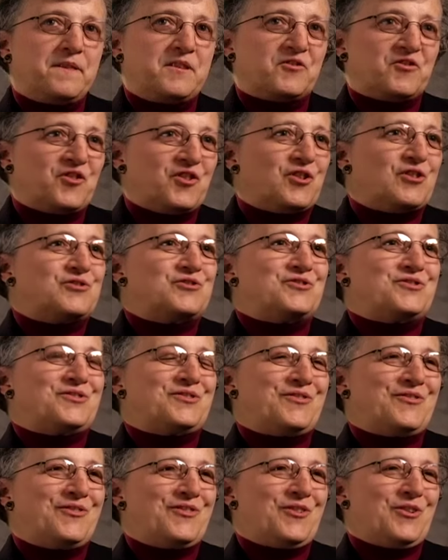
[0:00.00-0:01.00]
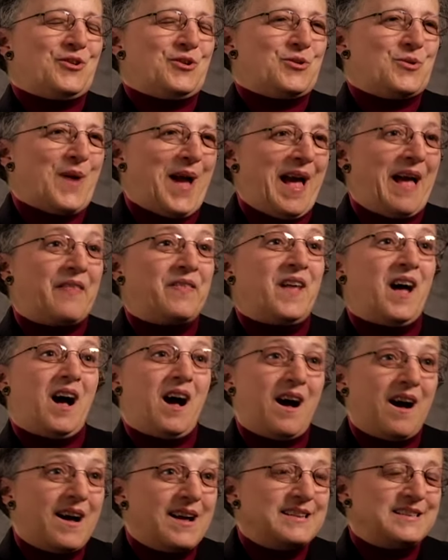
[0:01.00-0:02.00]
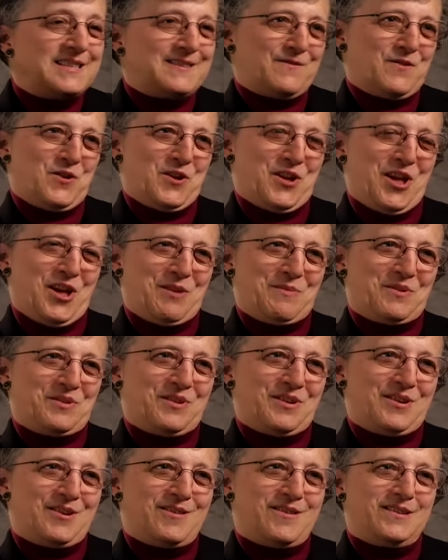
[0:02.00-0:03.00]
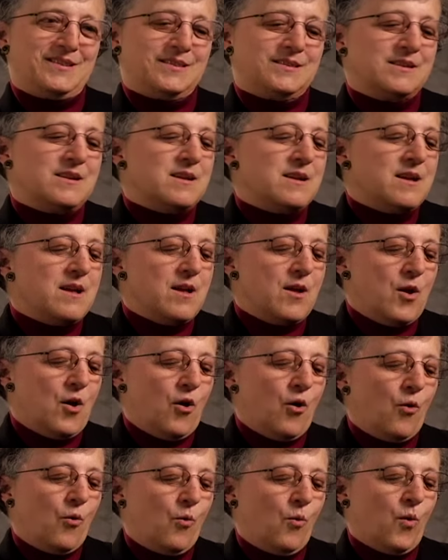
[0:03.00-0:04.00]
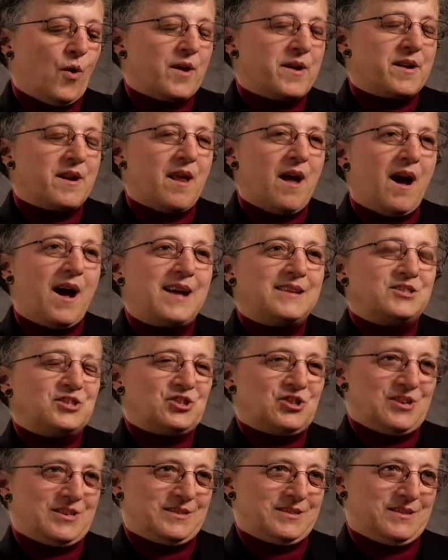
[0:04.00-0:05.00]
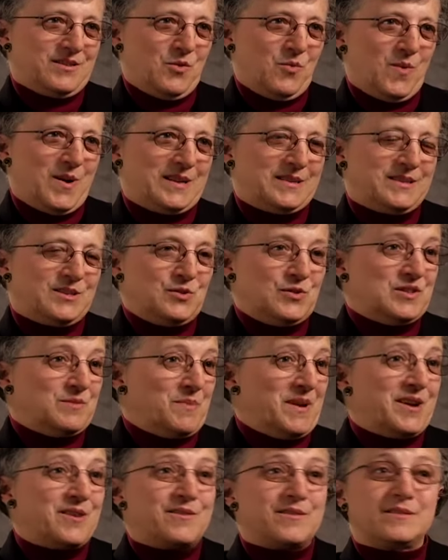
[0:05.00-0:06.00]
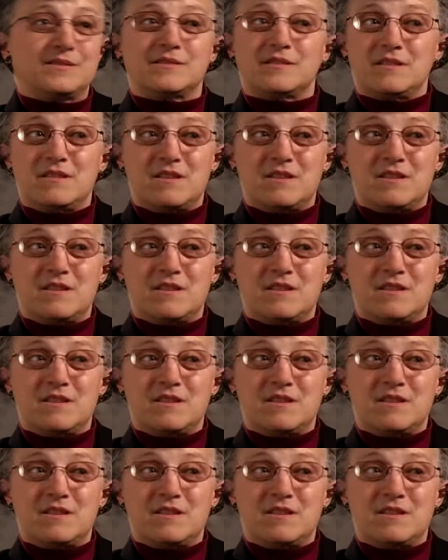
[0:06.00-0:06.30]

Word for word: The children who had the highest vocabularies were not just the ones whose parents